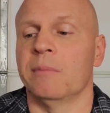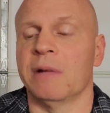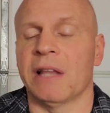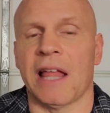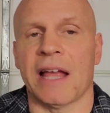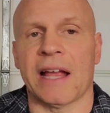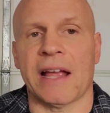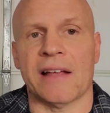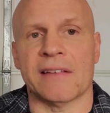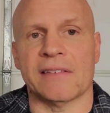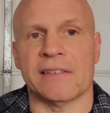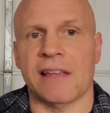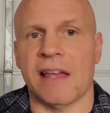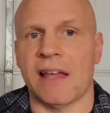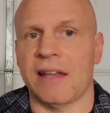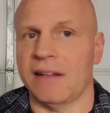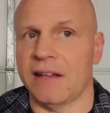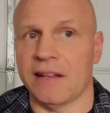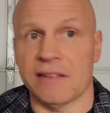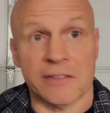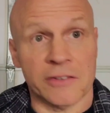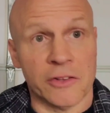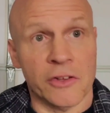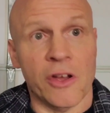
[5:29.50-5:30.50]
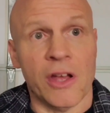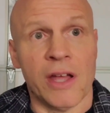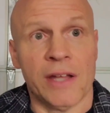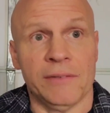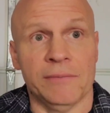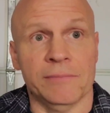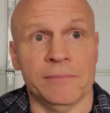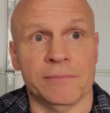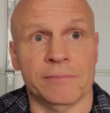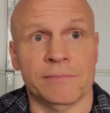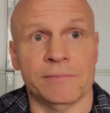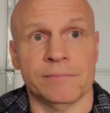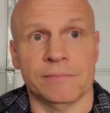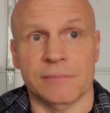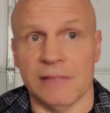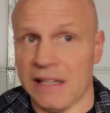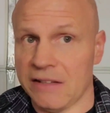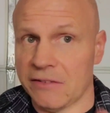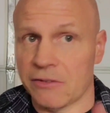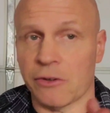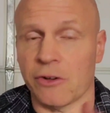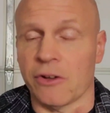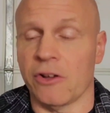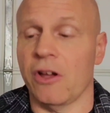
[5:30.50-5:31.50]
But like I said, it's good.
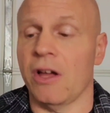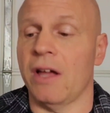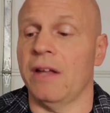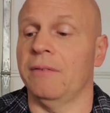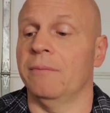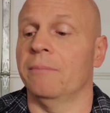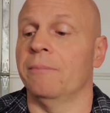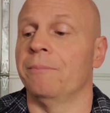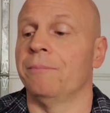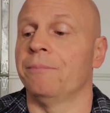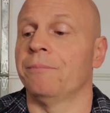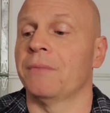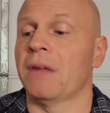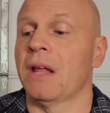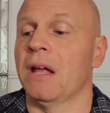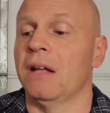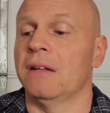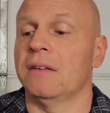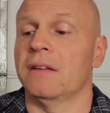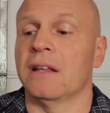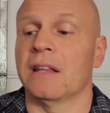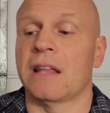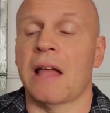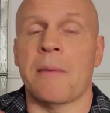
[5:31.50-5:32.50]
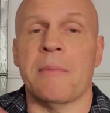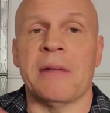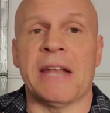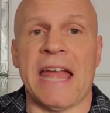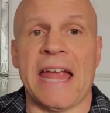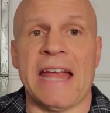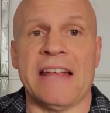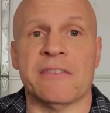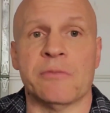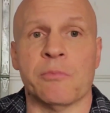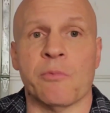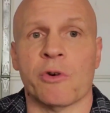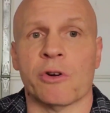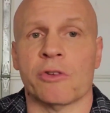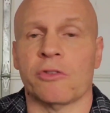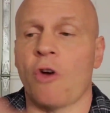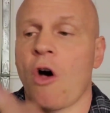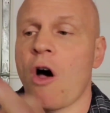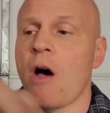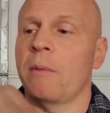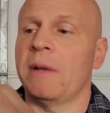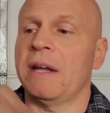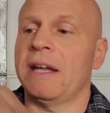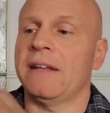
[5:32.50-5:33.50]
These are good. The lemonade's more
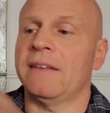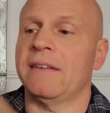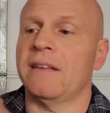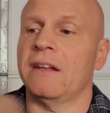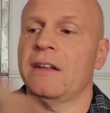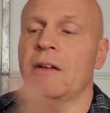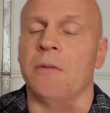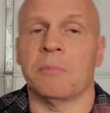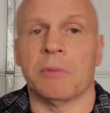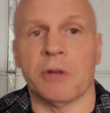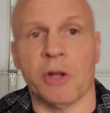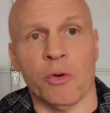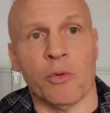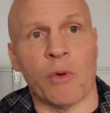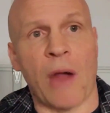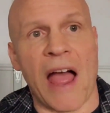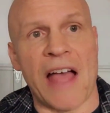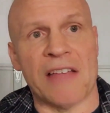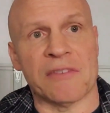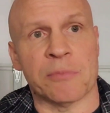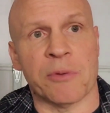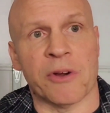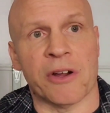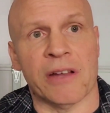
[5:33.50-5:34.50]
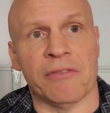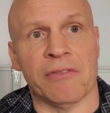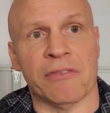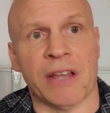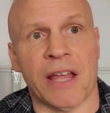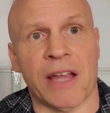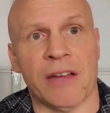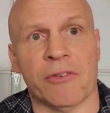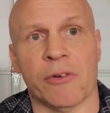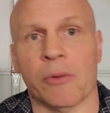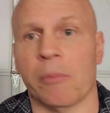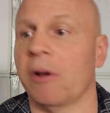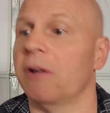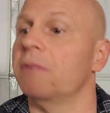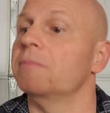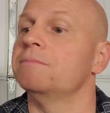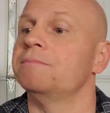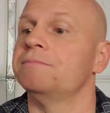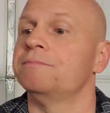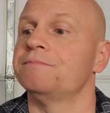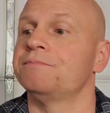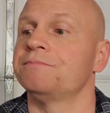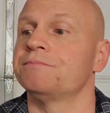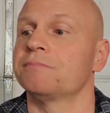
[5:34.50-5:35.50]
dominant than the blue raspberry flavor,
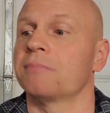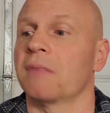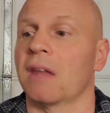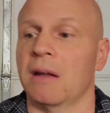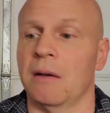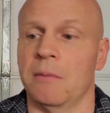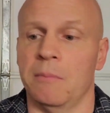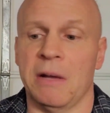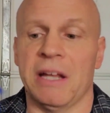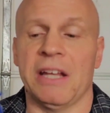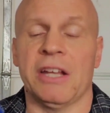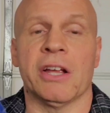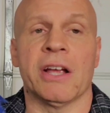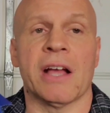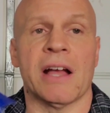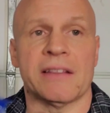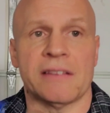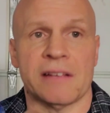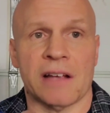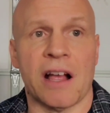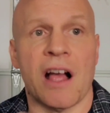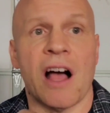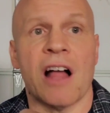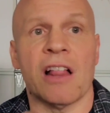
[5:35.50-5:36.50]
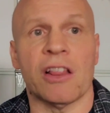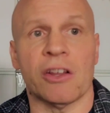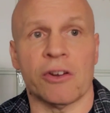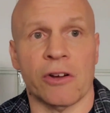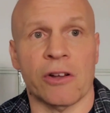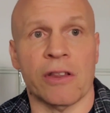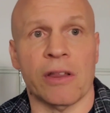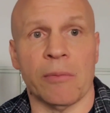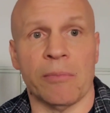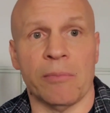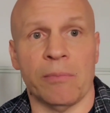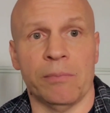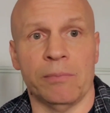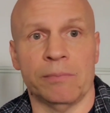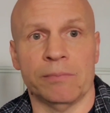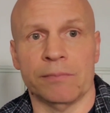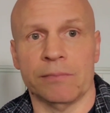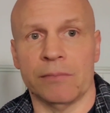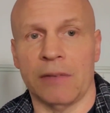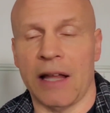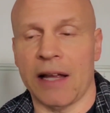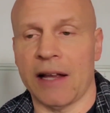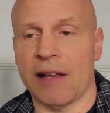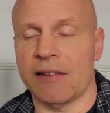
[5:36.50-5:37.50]
but but you got the color of the,
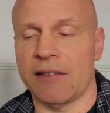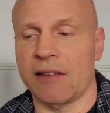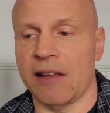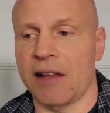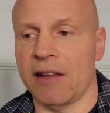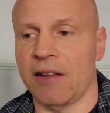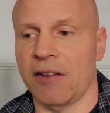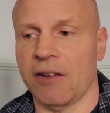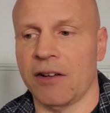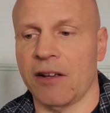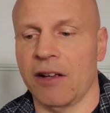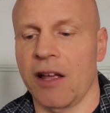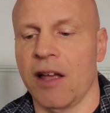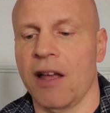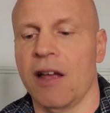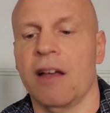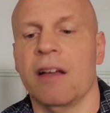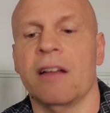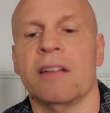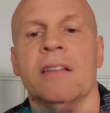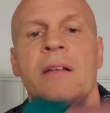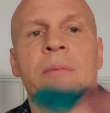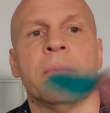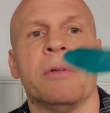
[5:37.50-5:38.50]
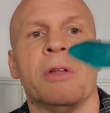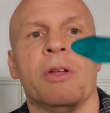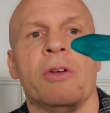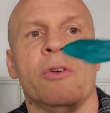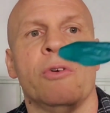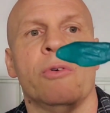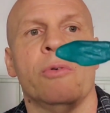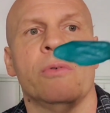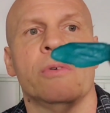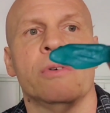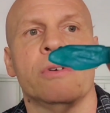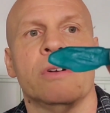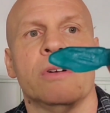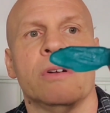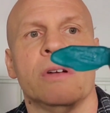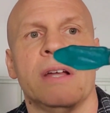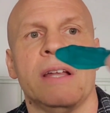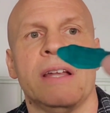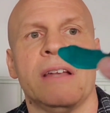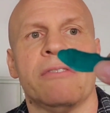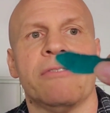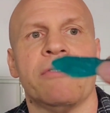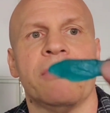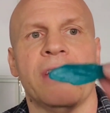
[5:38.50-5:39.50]
like I said, look, the blue
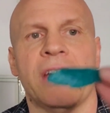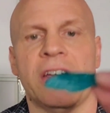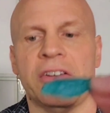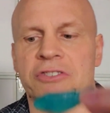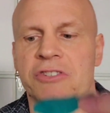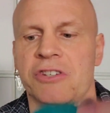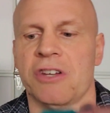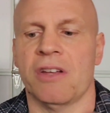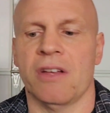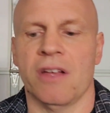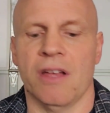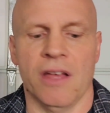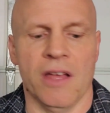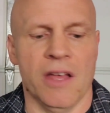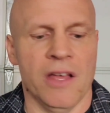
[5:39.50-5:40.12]
in the fish.